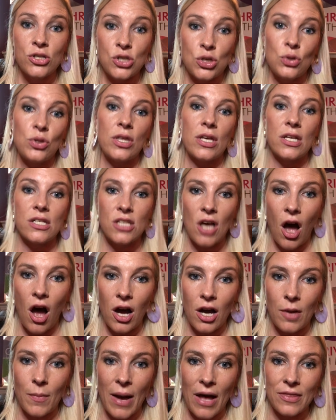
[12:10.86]
to then
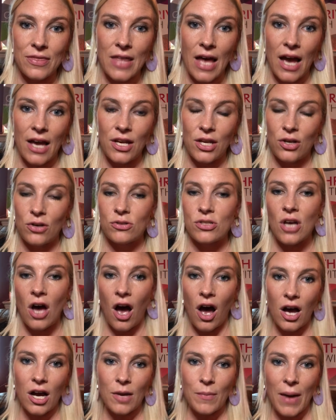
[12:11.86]
talk about that,
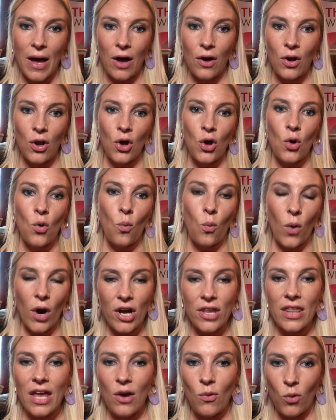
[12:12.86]
talk about
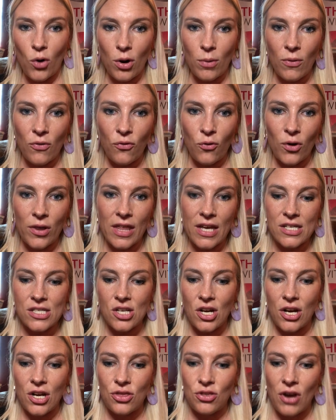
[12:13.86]
where they were before they
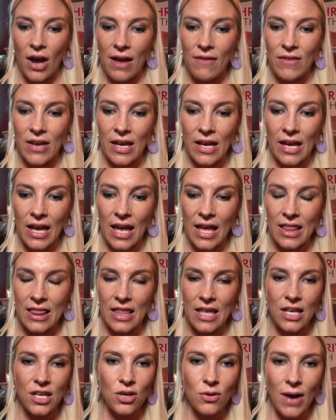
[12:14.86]
started thriving. And
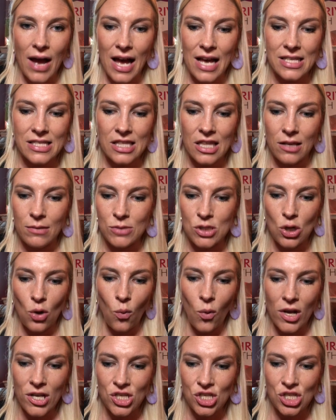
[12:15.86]
then you ask them, so
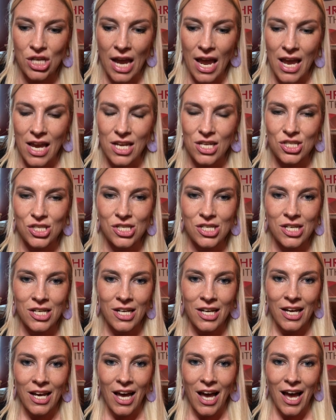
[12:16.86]
what's changed?
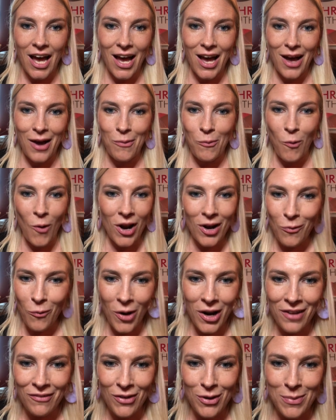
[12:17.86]

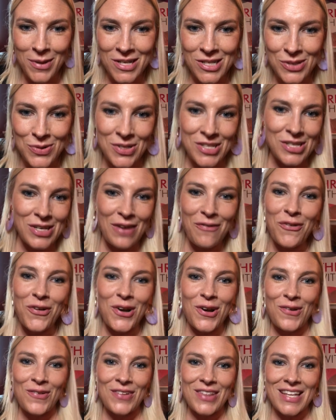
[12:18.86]
What have you been doing
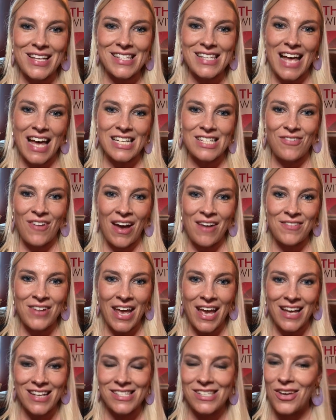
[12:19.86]
different over these last 5
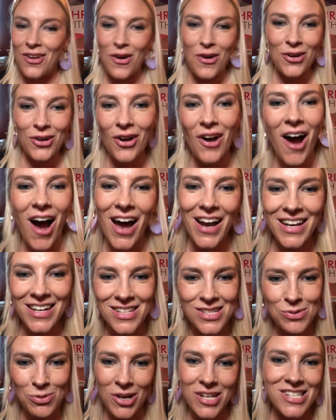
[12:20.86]
days? Your
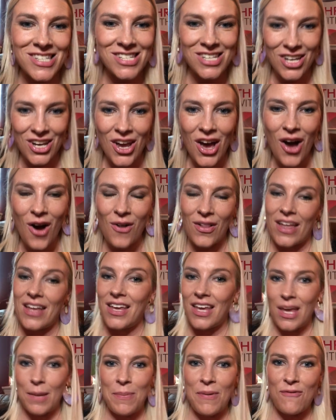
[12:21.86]
audience wants to know,
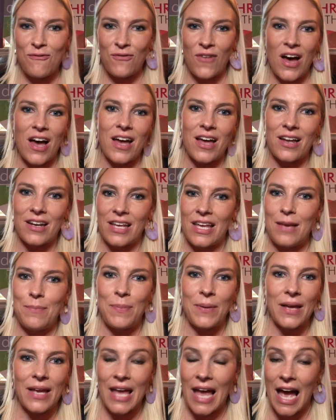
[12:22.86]
keep it fun,
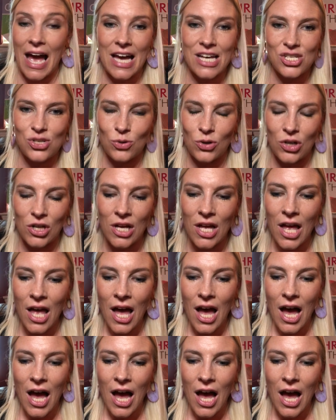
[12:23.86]
keep it casual.